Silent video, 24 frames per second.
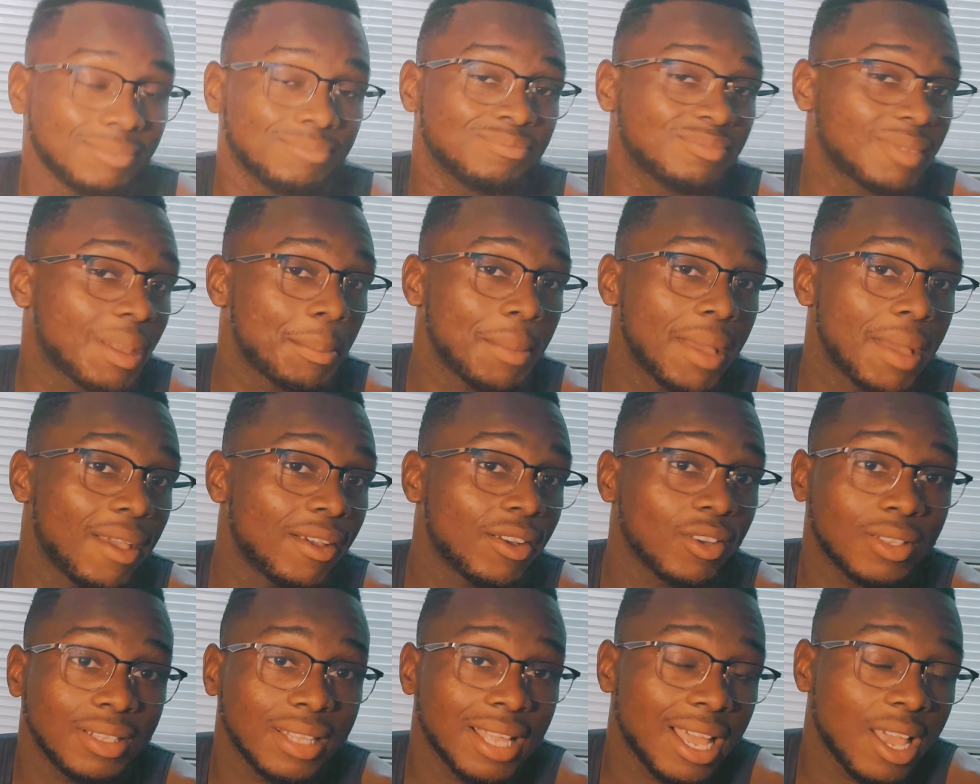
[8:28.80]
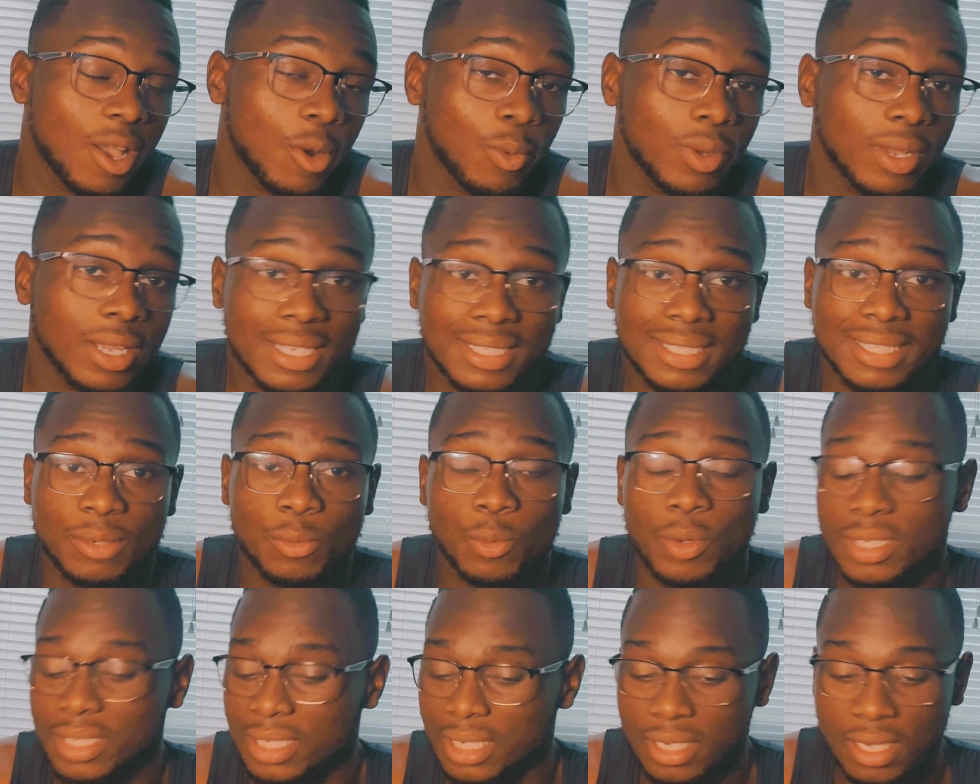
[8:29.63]
I'm not even gonna lie, because there
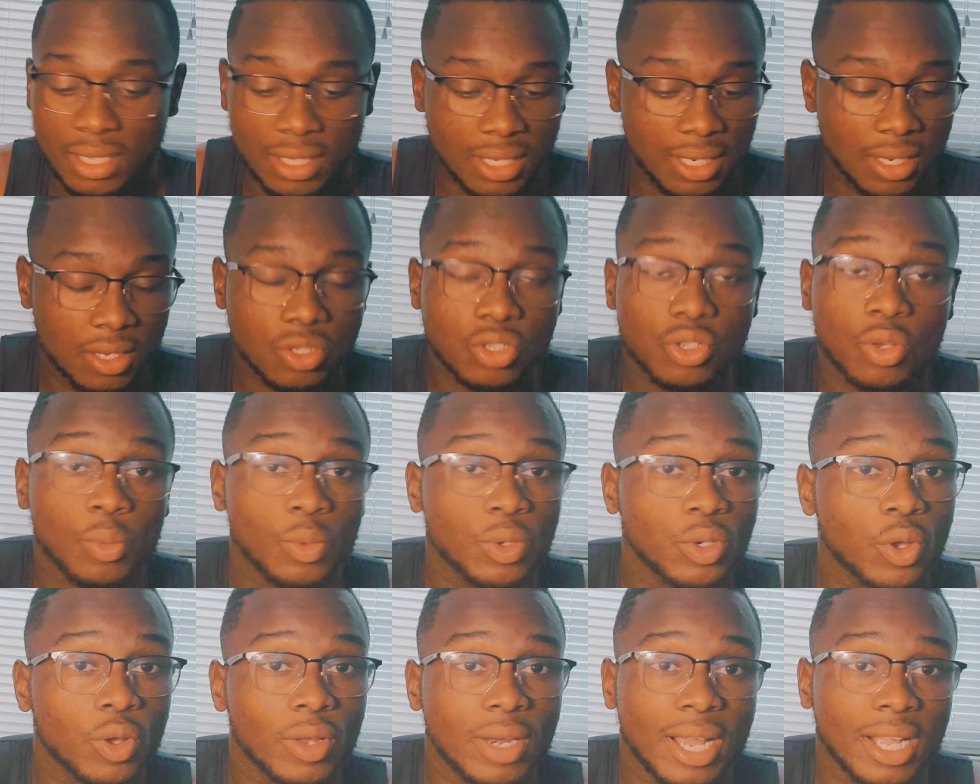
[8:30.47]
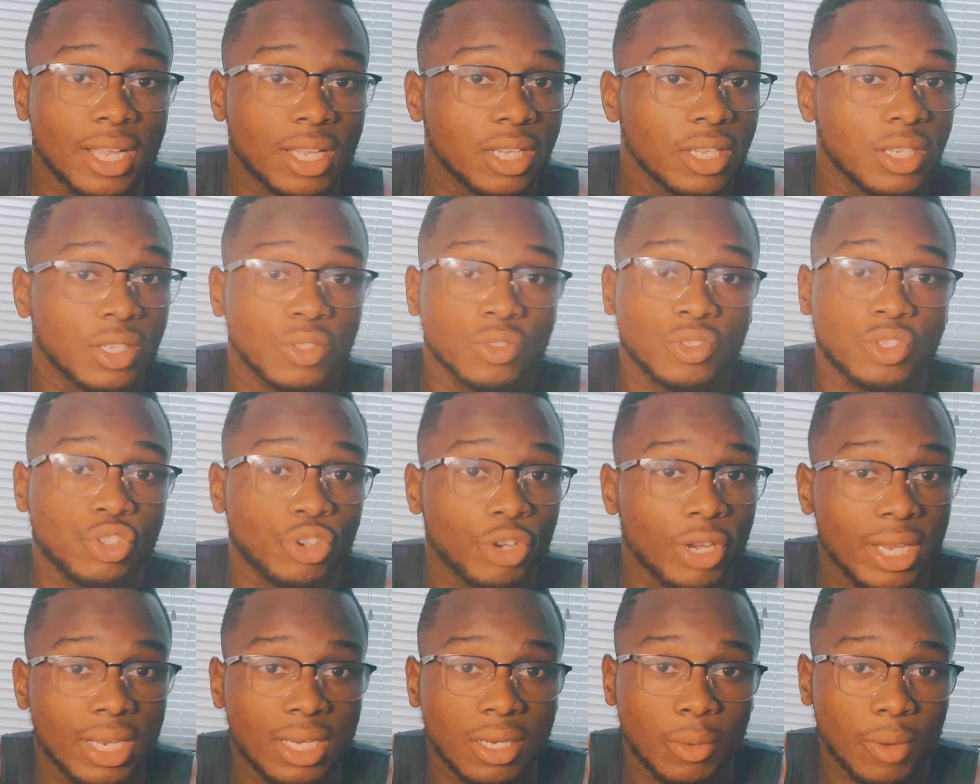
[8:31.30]
wasn't nothing else going on. I couldn't
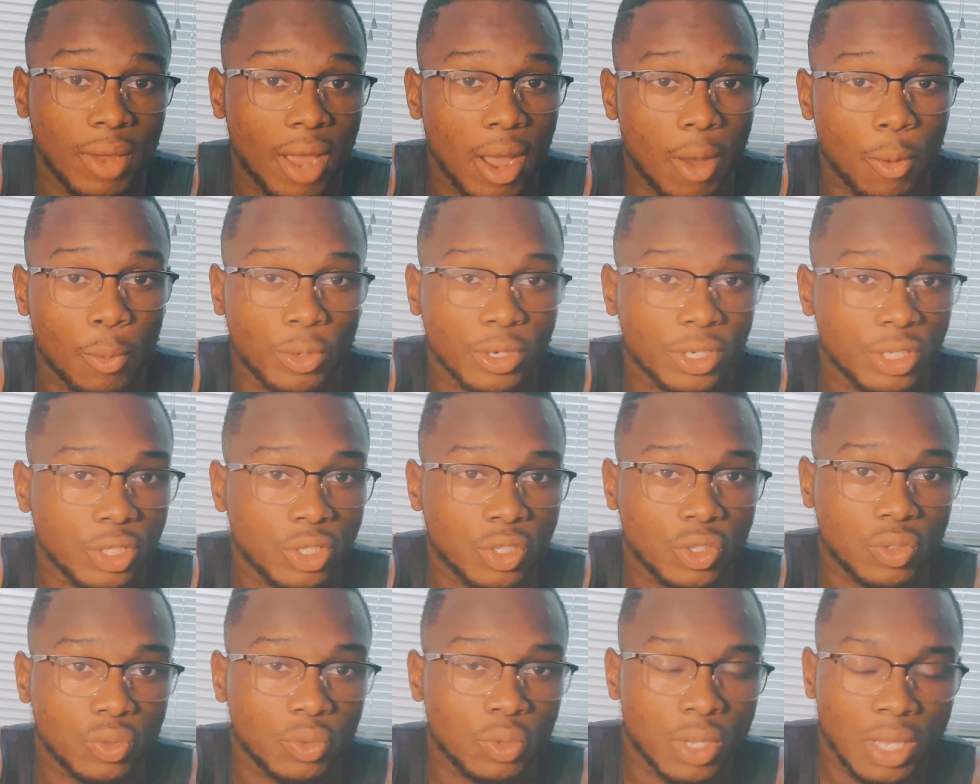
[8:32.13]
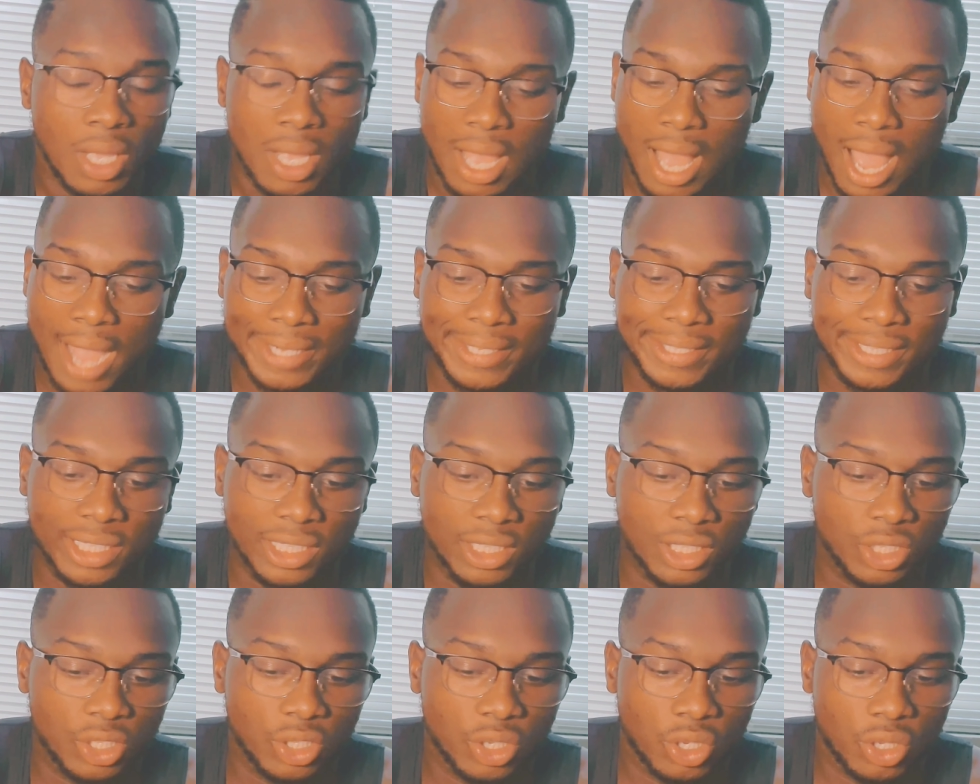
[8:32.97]
train the way I wanted to. I
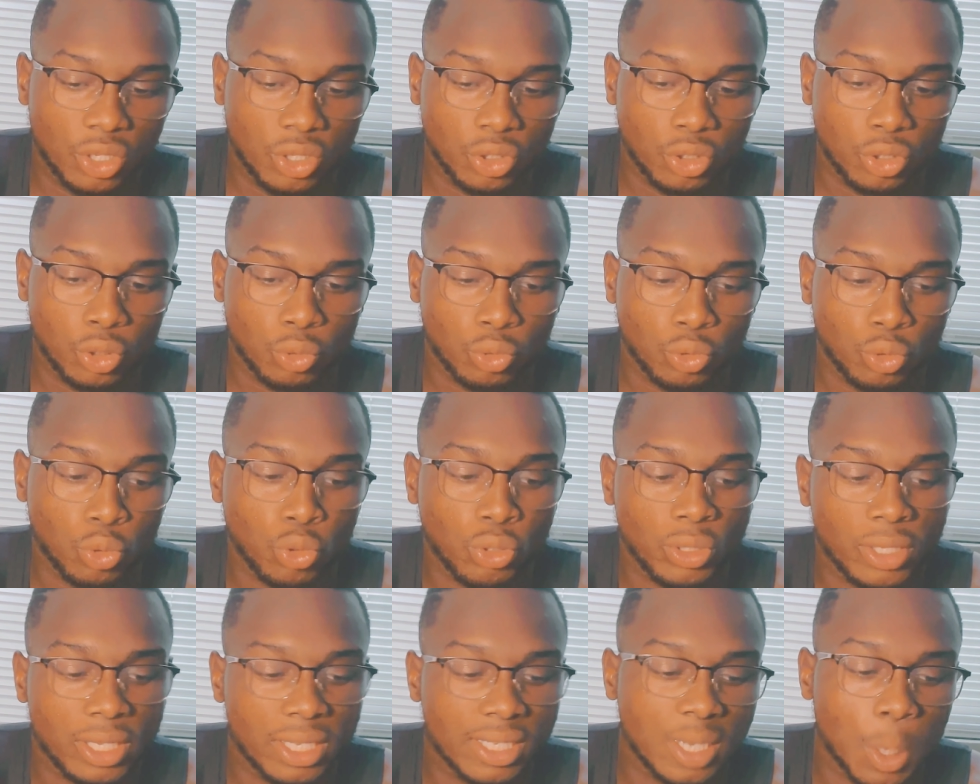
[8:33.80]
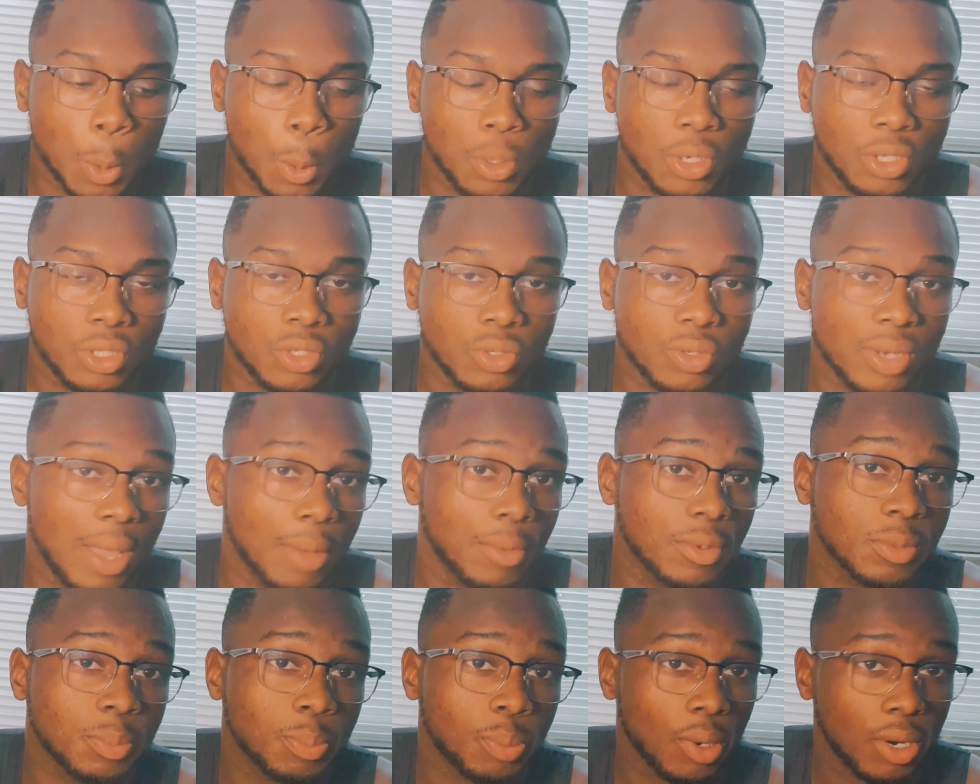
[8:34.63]
couldn't, do the things I wanted to. That
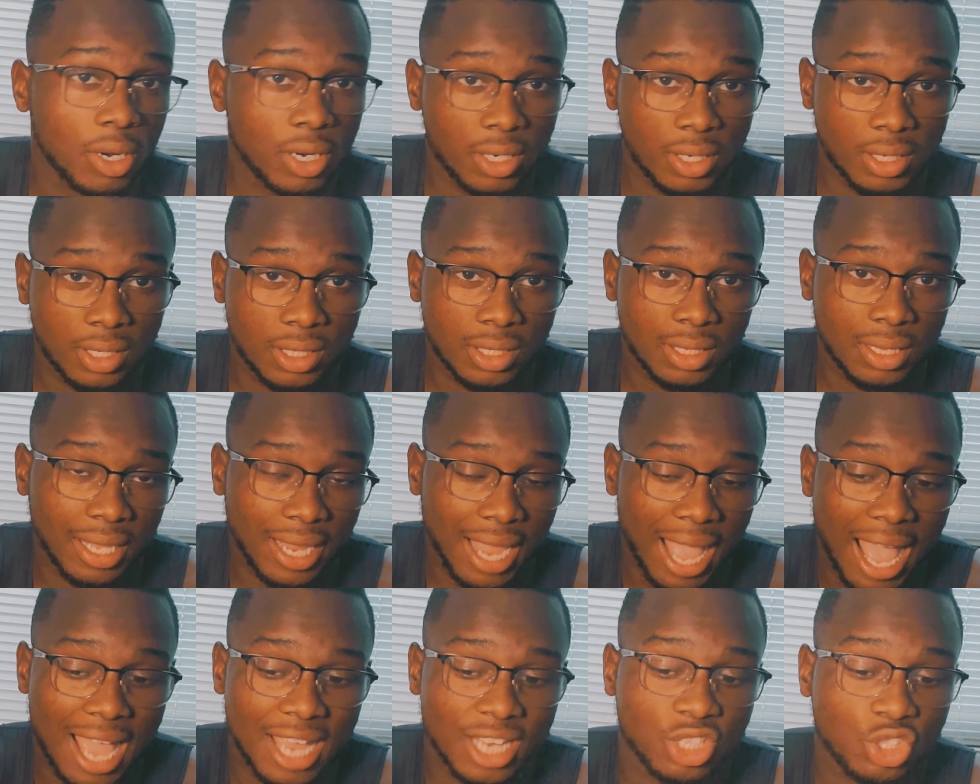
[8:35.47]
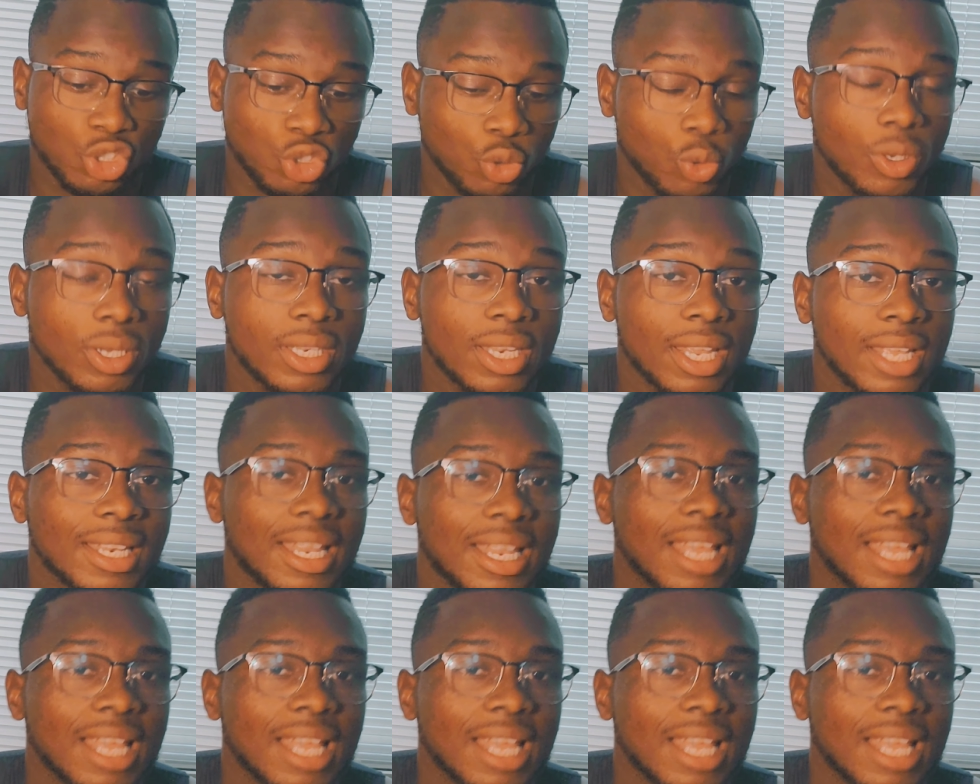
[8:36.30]
was part of I enjoyed that.